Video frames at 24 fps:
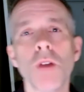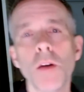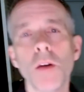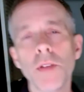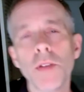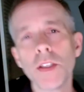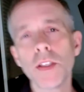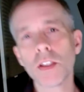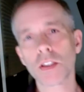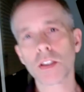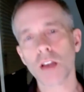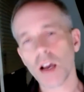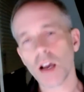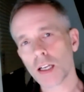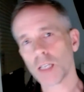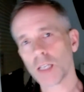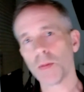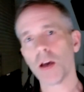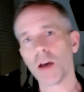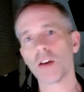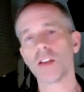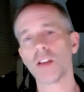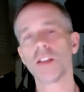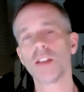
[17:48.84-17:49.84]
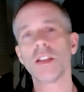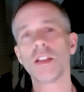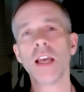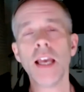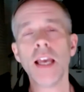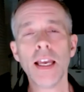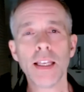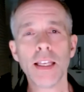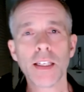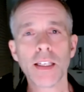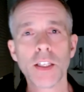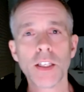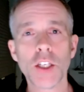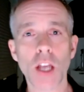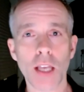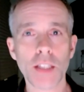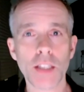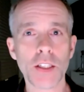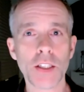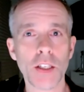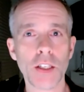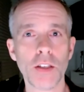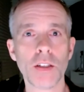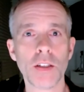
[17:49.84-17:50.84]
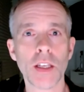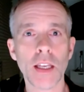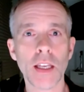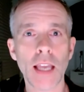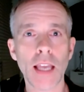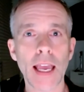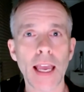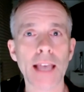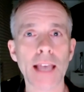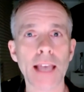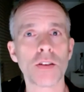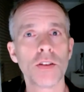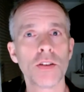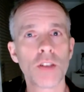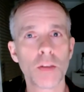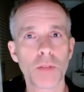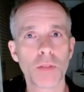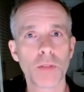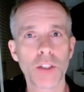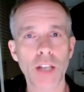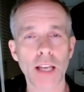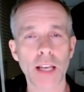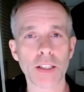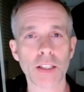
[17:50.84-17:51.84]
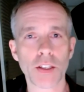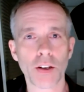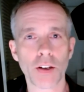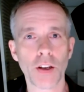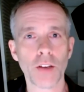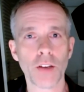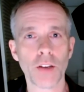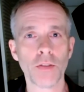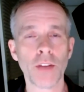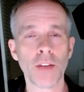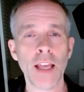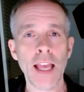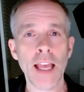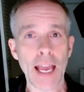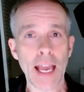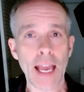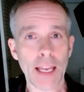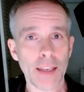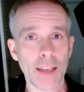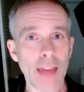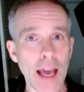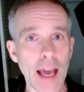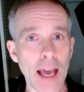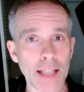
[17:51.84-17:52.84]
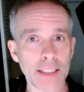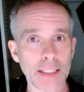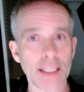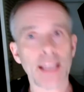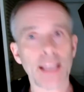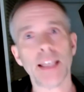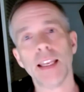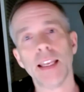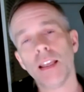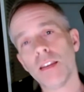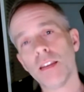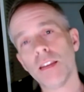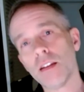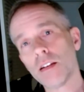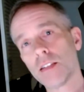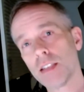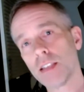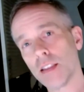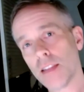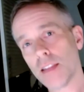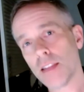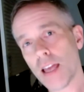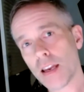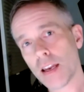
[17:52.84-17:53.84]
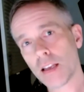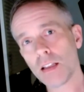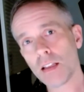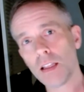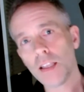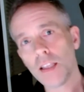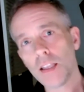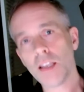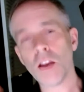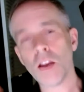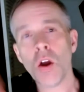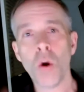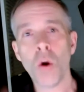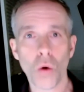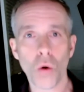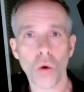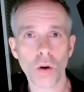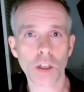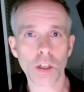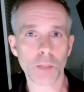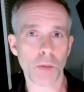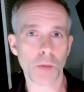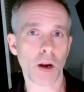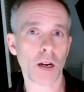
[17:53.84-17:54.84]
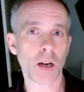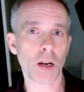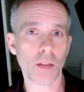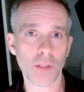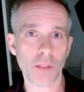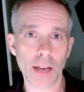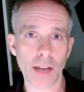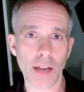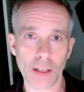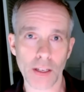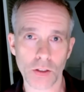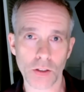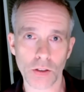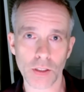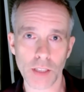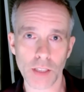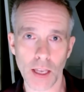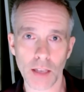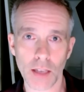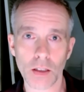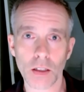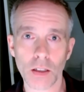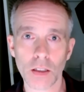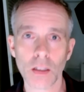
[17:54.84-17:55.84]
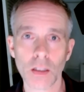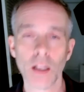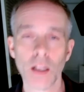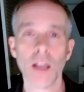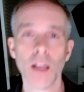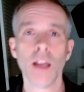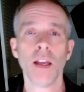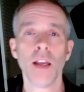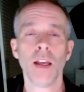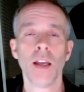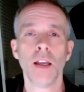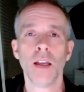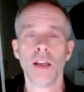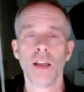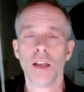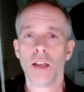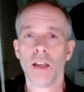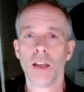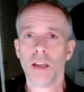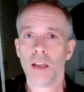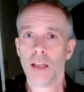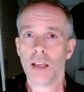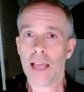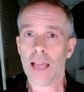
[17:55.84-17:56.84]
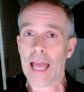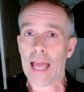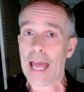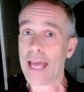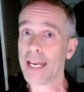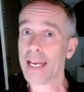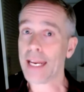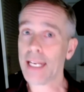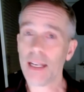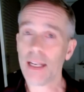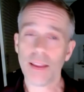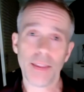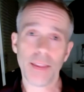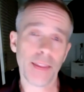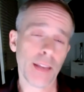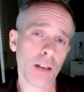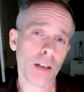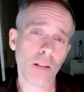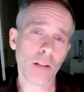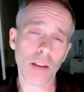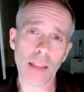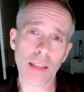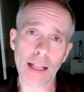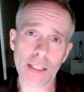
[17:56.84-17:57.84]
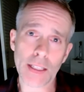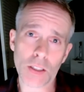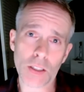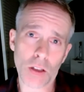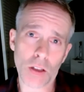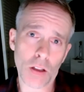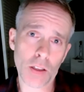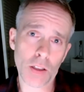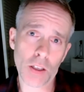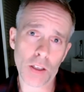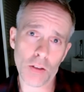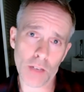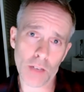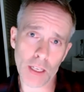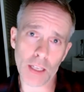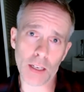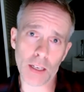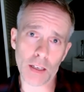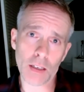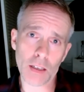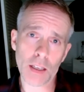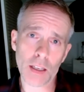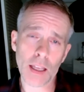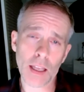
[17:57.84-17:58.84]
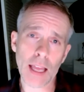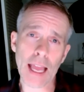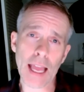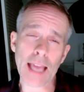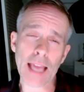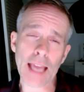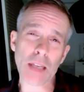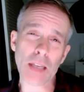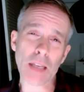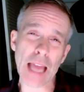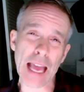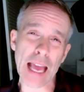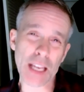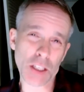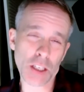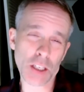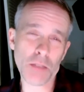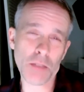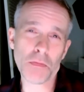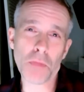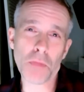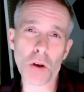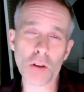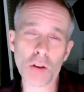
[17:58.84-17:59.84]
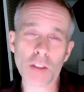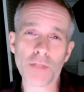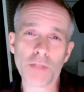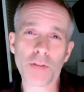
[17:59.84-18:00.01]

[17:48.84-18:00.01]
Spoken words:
we just talked about is just using estrogen, progesterone, and that's it, either synthetically or as part of a natural cycle. And in theory, that's all you need. And actually, for